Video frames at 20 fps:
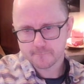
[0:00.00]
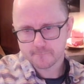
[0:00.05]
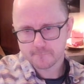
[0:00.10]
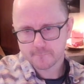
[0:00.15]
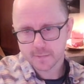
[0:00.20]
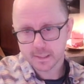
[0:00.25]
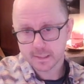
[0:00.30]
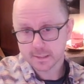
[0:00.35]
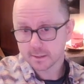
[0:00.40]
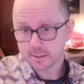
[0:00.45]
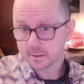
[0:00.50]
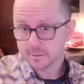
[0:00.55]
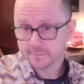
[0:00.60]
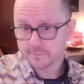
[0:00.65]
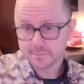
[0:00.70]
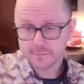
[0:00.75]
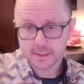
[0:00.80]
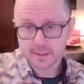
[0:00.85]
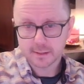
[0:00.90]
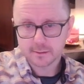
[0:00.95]
is only
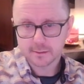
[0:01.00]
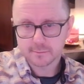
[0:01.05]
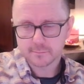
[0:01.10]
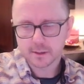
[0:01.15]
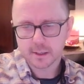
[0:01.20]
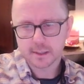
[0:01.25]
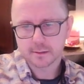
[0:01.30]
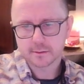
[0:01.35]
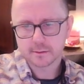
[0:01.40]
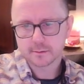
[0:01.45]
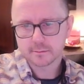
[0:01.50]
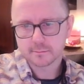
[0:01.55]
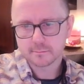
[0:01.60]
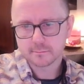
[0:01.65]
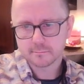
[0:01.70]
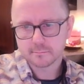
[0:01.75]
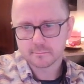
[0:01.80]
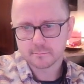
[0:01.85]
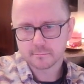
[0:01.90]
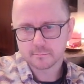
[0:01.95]
15. Right.
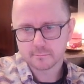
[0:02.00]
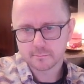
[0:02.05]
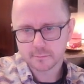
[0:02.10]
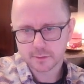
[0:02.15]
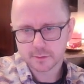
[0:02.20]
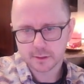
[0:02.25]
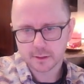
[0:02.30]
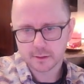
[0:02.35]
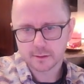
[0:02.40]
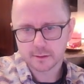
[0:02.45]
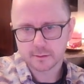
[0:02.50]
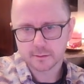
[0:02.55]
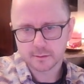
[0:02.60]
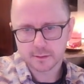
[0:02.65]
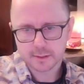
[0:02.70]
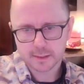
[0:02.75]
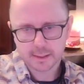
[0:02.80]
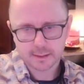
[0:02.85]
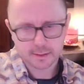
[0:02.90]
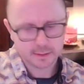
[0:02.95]
So this
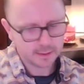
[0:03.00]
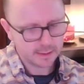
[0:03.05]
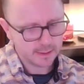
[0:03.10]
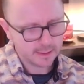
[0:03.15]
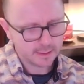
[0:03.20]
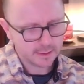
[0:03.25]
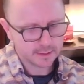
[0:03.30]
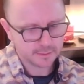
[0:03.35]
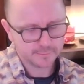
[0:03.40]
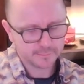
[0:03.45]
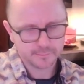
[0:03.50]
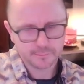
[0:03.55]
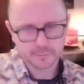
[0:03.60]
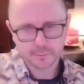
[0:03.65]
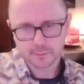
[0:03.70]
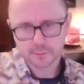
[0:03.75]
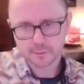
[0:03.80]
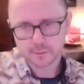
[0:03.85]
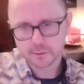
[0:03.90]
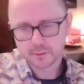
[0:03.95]
actually is a
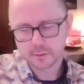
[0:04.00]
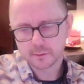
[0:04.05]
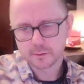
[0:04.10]
4.